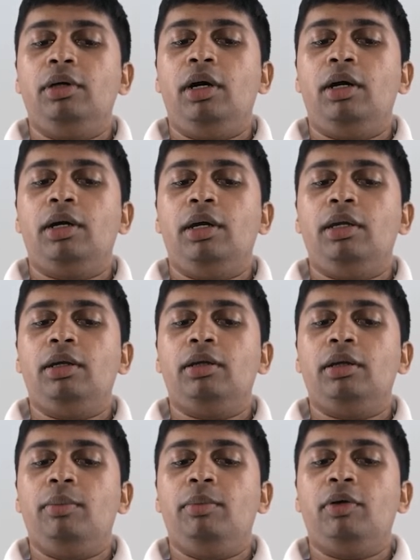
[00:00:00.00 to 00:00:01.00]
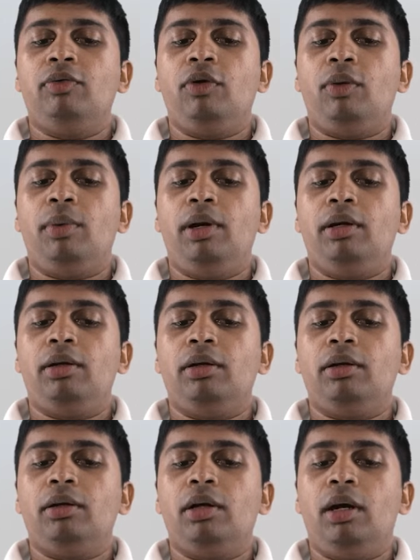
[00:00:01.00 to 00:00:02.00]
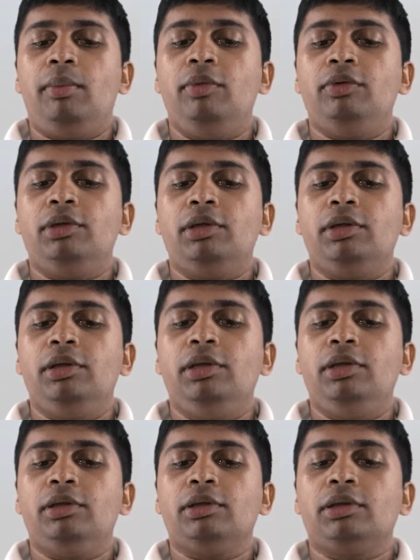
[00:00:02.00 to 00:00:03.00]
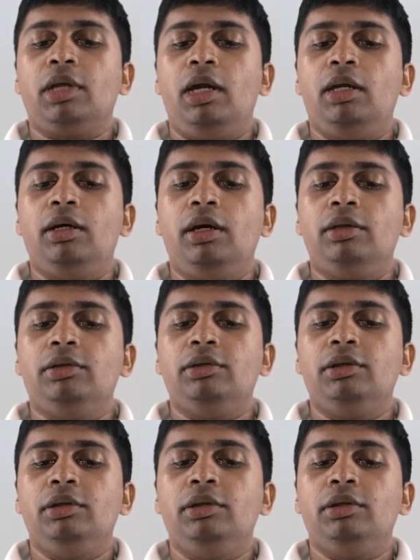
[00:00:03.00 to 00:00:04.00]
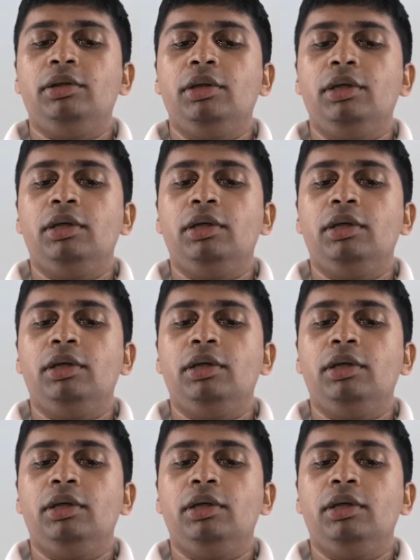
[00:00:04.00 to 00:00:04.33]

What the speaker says: Again, number formatter, I'm using the style currency.